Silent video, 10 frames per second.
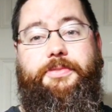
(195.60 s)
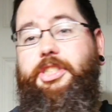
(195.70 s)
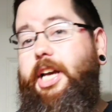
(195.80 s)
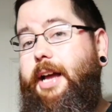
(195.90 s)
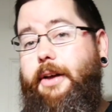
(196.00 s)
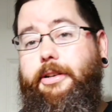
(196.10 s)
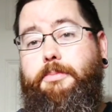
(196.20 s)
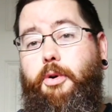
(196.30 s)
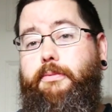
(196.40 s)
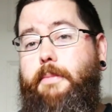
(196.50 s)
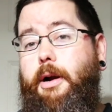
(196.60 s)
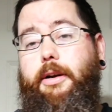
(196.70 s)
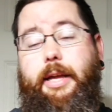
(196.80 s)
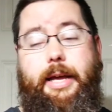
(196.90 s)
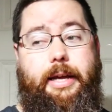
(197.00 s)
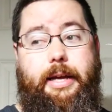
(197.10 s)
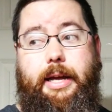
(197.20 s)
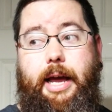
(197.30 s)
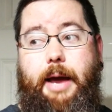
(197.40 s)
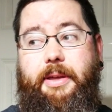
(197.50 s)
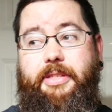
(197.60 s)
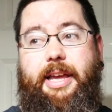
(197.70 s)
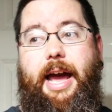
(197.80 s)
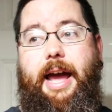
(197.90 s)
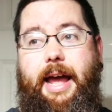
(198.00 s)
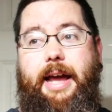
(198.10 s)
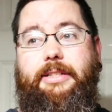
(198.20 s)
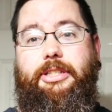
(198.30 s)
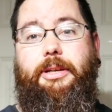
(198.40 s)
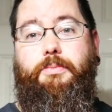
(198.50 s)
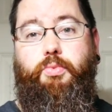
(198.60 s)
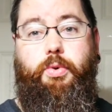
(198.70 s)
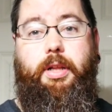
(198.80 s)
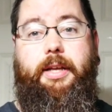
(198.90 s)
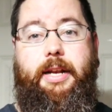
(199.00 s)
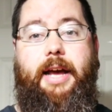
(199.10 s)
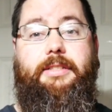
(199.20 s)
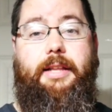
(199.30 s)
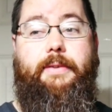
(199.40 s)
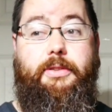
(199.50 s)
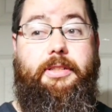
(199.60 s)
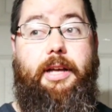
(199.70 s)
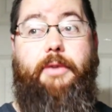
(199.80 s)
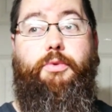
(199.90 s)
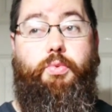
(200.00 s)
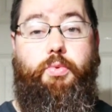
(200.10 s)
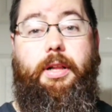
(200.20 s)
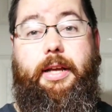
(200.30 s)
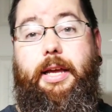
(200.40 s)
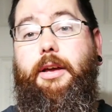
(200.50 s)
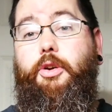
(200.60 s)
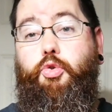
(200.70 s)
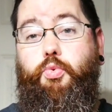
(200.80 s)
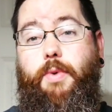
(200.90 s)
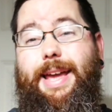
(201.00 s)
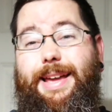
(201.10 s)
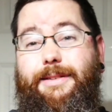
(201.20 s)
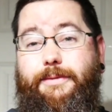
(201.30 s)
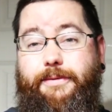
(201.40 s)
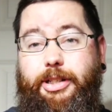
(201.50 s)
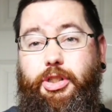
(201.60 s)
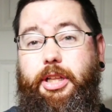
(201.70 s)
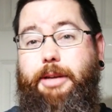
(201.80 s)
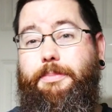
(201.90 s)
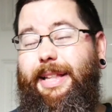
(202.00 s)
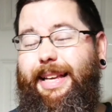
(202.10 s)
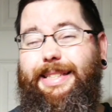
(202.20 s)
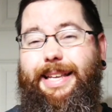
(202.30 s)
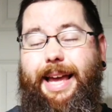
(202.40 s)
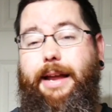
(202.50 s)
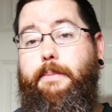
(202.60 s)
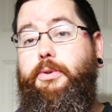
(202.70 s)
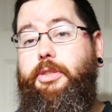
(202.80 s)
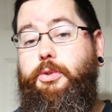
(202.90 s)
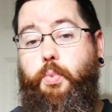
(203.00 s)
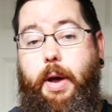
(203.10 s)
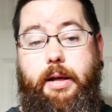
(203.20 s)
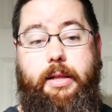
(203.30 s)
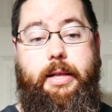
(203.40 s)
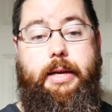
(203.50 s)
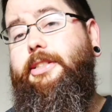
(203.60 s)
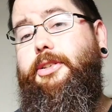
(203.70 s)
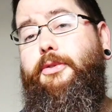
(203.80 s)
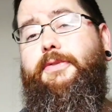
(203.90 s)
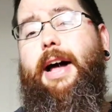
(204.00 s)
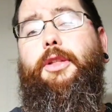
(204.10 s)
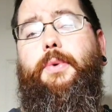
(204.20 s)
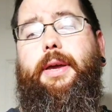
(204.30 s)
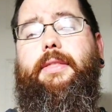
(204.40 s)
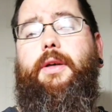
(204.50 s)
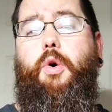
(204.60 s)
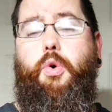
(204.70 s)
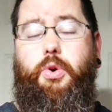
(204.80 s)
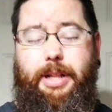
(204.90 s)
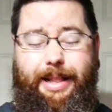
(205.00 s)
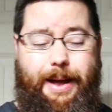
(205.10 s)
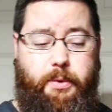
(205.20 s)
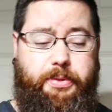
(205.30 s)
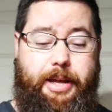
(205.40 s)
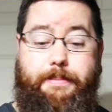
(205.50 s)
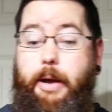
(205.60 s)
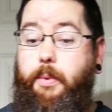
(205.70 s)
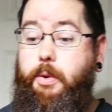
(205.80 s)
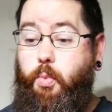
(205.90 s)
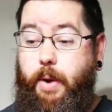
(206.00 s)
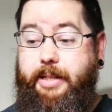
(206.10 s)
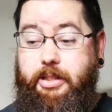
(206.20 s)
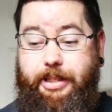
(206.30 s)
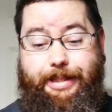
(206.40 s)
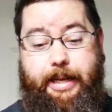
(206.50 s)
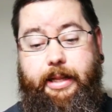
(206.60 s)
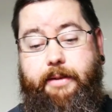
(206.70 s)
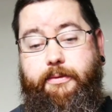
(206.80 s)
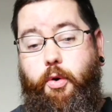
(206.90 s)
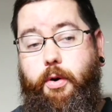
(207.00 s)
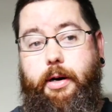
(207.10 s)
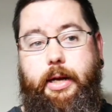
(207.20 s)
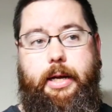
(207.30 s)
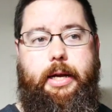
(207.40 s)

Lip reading: check out his Morph Market. I mean, the guy has some really next level stuff, really great visually pleasing animals as well. So following in the whole clown theme that we went to Tinley for,